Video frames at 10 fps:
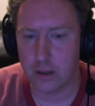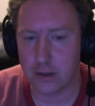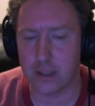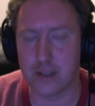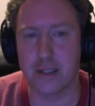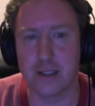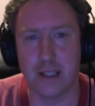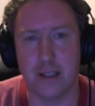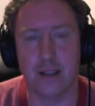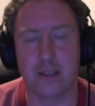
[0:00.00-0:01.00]
Just to
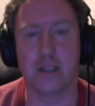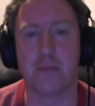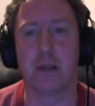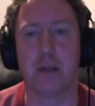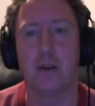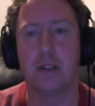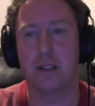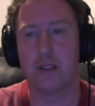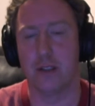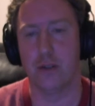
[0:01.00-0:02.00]
say, just because it's
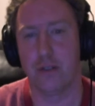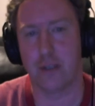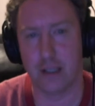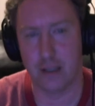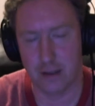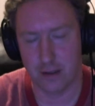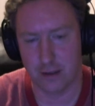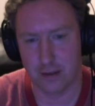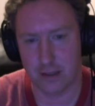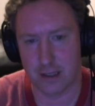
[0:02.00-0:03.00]
the new thing,
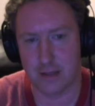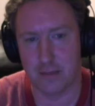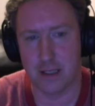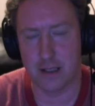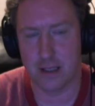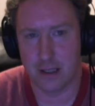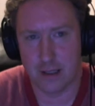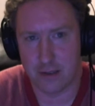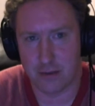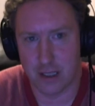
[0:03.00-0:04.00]
doesn't mean to say that
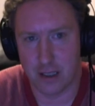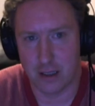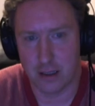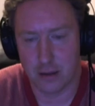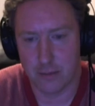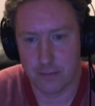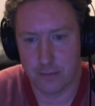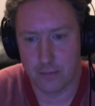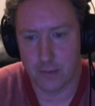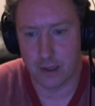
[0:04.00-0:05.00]
it's right,
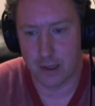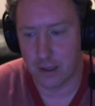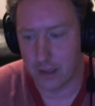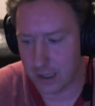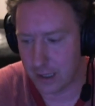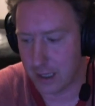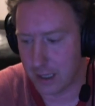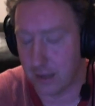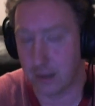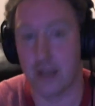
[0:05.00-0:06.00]
right? Uh,
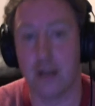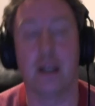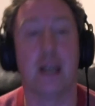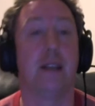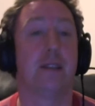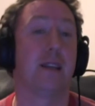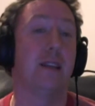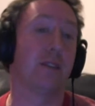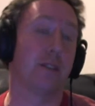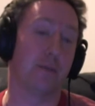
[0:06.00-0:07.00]
and let any
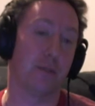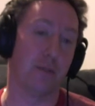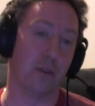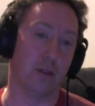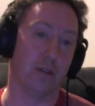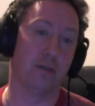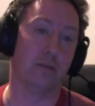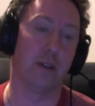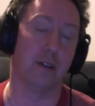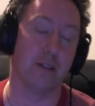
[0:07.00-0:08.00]
censorship's wrong,
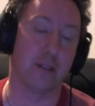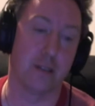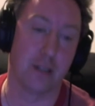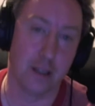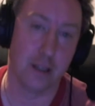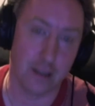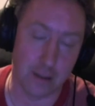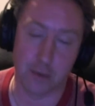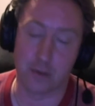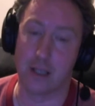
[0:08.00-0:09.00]
whether it's
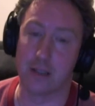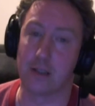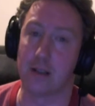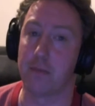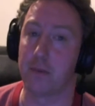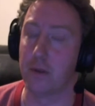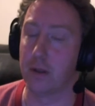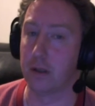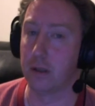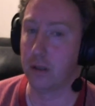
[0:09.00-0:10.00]
liberal censorship or
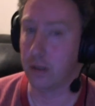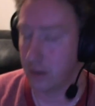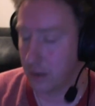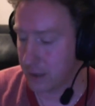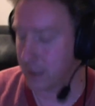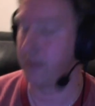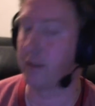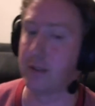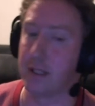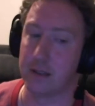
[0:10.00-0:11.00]
conservative
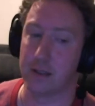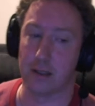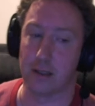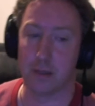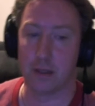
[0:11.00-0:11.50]
censorship.